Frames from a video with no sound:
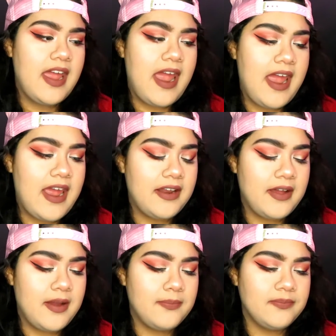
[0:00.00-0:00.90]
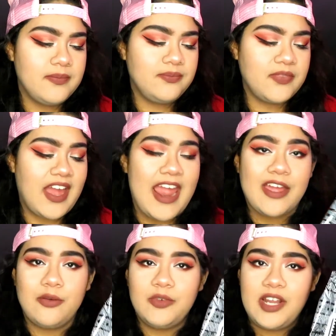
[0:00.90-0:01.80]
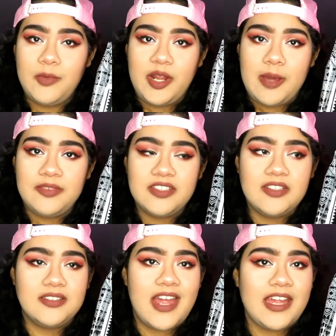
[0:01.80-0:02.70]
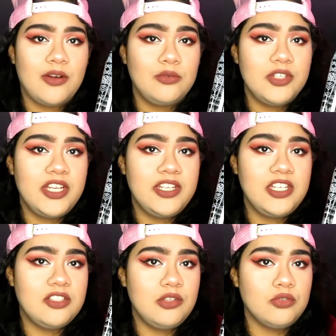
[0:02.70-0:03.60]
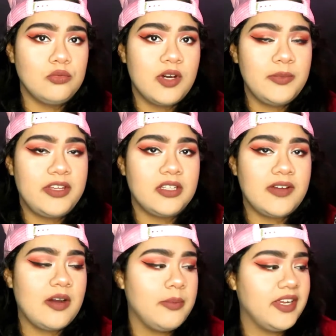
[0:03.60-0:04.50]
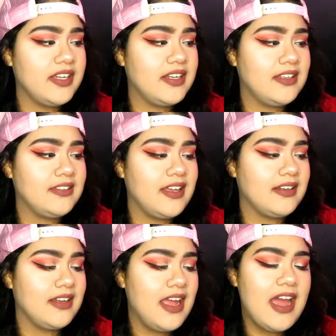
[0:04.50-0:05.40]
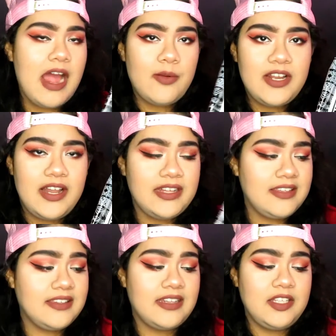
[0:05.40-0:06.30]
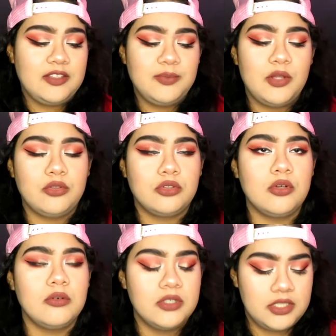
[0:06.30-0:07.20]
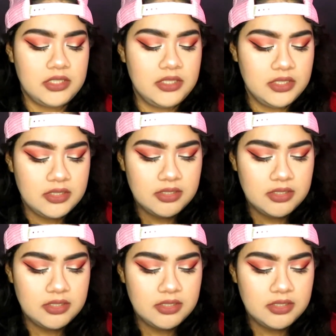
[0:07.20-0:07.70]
And when it comes to these, I only need to use one because of how big it is, and I really like these, and these smell so good.